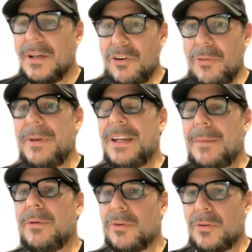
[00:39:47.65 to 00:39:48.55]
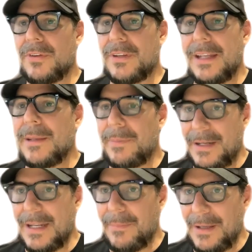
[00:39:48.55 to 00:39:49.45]
of being able to contain the
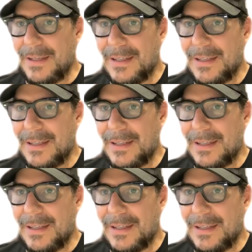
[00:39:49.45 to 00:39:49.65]
pandemic